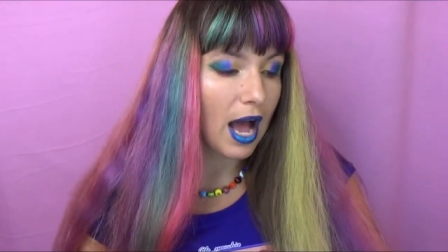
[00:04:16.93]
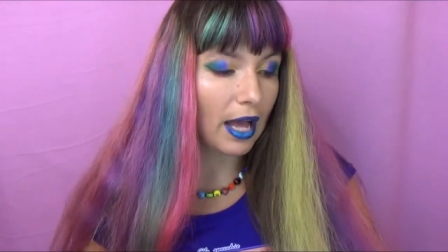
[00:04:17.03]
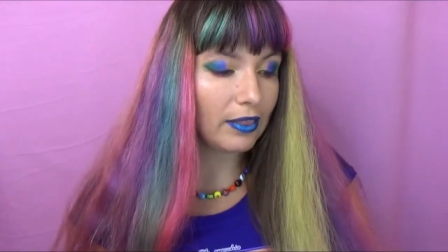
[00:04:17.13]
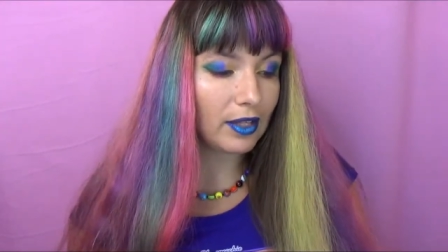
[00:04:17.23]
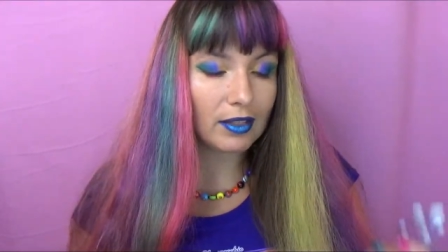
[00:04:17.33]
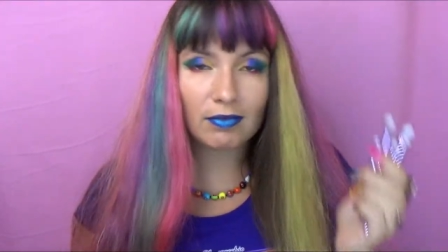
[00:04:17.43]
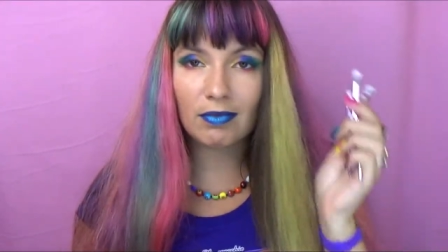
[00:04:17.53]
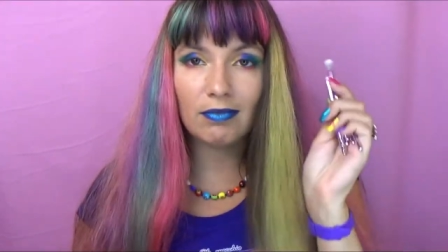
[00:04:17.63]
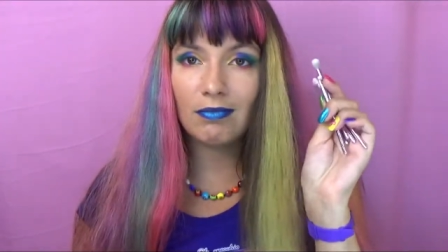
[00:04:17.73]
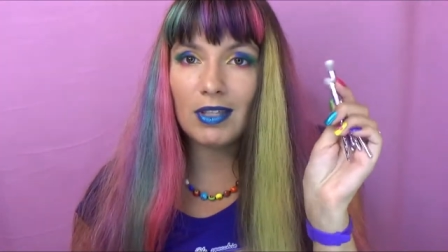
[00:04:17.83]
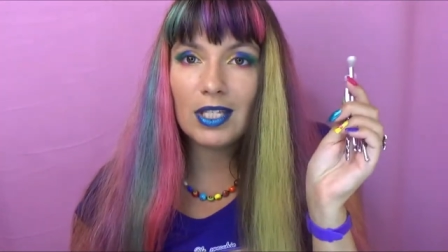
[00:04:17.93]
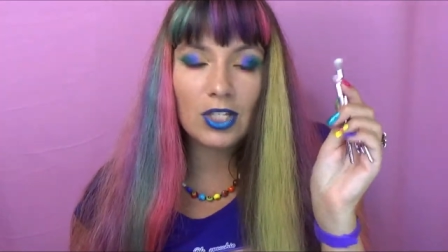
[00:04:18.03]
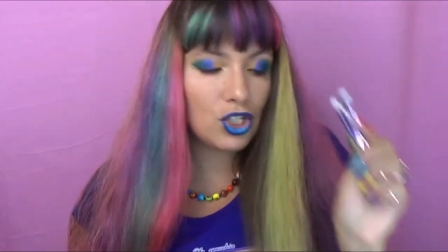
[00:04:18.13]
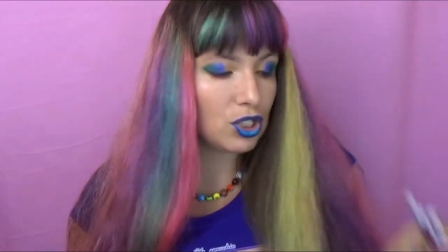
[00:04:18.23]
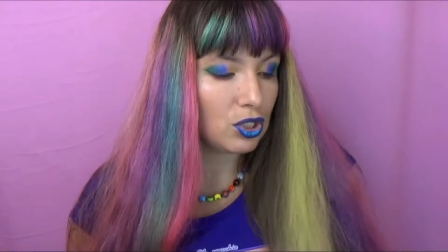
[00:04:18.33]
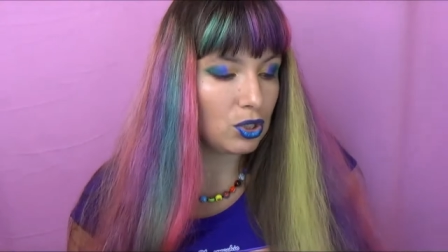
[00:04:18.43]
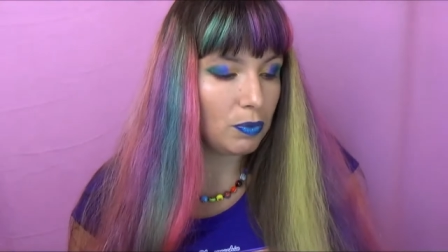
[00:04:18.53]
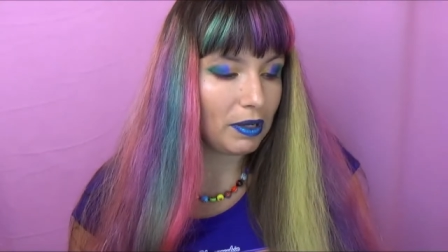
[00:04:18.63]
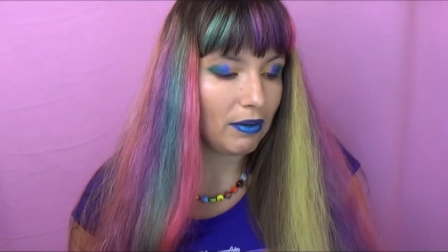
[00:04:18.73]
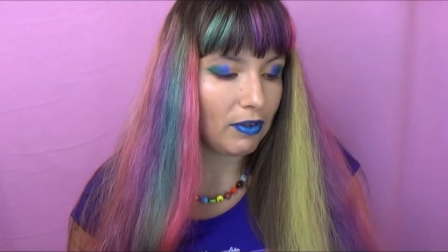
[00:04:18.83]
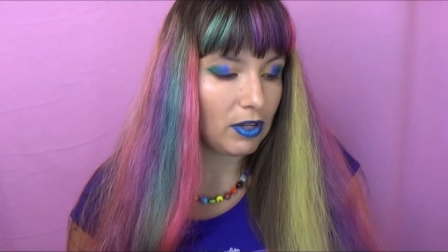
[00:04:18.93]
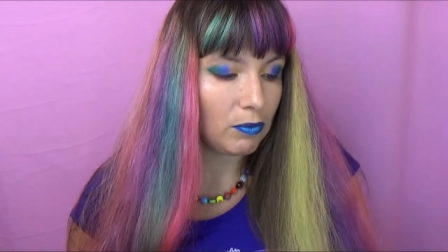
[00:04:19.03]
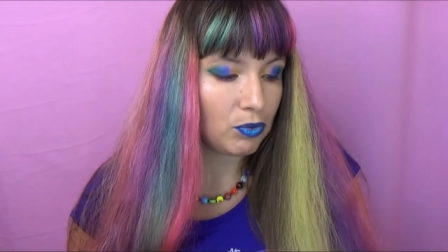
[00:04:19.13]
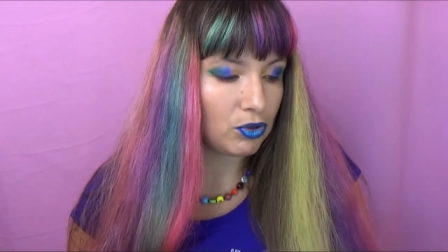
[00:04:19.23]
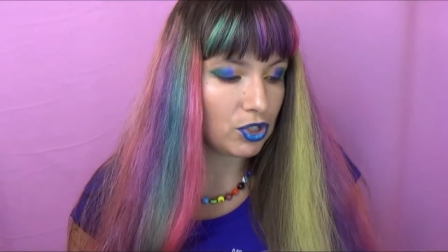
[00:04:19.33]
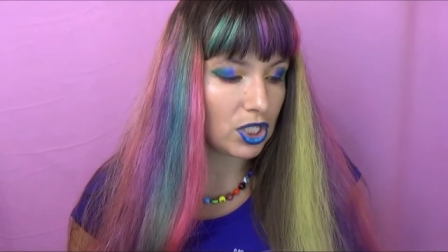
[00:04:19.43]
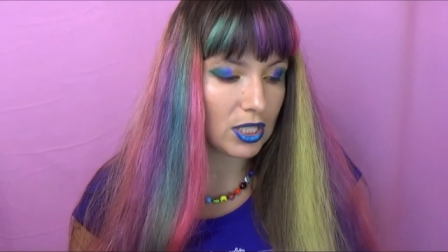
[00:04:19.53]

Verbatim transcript: I think this is just a super convenient purchase.